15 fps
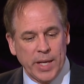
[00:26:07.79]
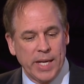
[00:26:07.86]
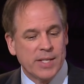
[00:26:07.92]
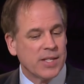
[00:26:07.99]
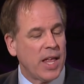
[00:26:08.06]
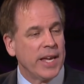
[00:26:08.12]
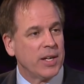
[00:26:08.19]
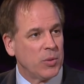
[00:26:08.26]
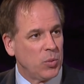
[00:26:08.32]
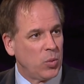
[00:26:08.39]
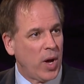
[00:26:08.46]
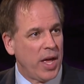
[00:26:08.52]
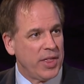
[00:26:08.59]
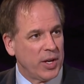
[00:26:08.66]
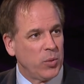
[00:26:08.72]
it's like
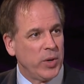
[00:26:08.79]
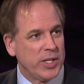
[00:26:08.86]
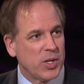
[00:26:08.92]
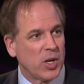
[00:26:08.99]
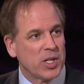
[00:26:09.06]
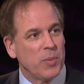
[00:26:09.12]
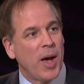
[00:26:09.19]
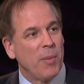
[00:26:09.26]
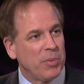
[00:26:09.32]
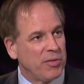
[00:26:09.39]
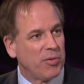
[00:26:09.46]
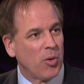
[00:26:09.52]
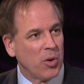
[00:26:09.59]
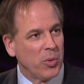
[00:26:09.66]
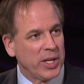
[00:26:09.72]
I think we talked about
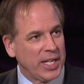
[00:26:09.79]
before